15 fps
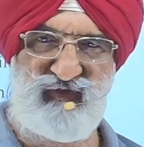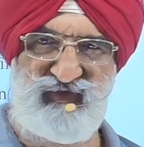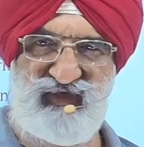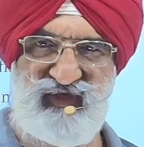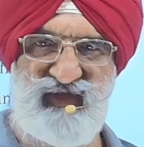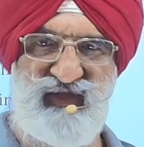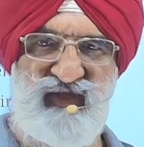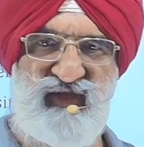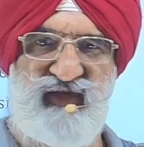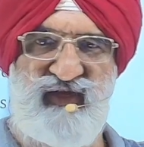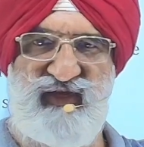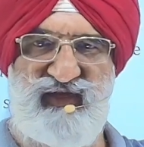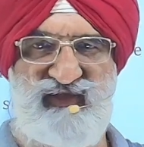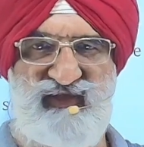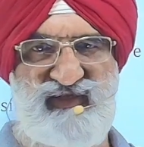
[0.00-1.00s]
3.
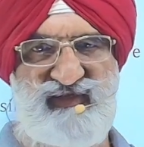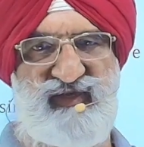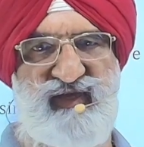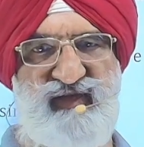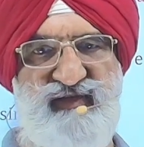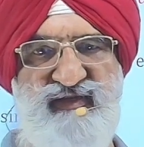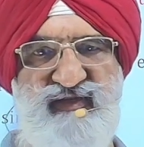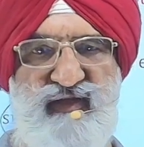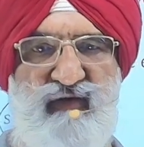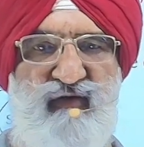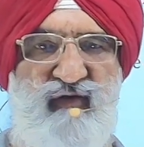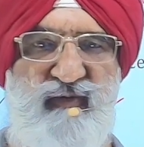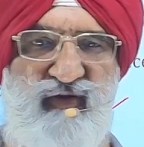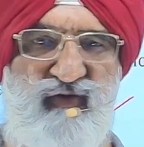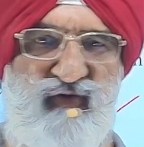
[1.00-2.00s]
In this case, there will
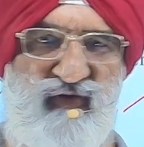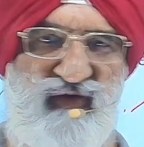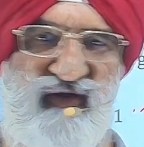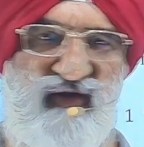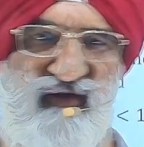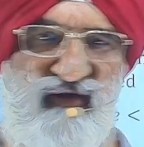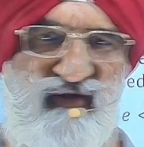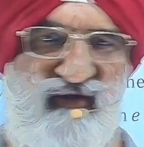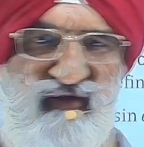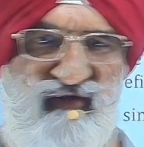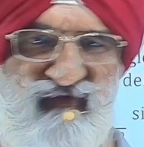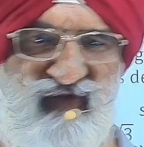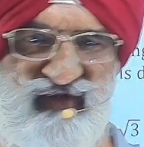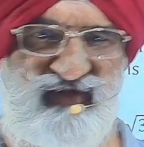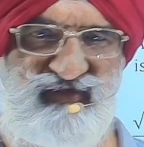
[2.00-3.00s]
be total internal
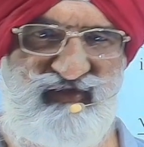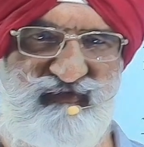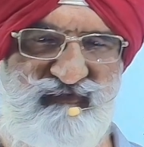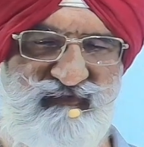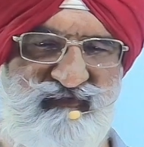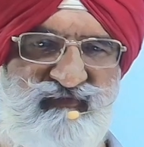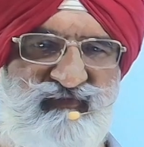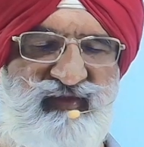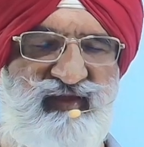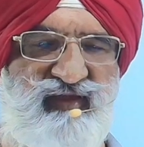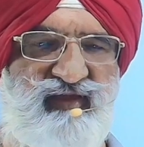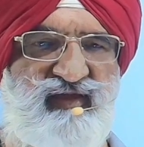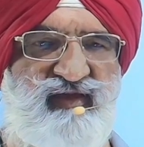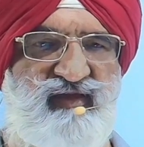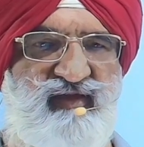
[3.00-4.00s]
reflection.
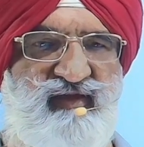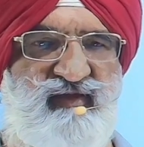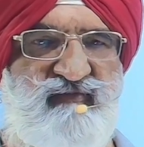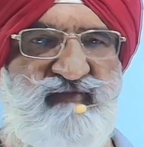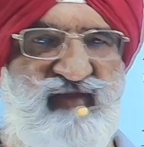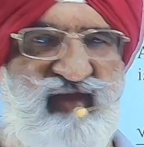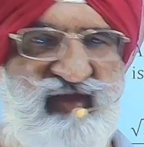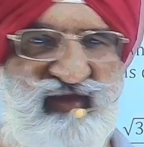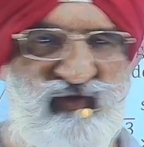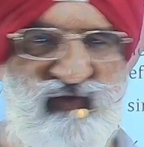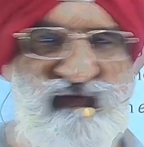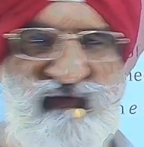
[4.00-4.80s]
Thank you.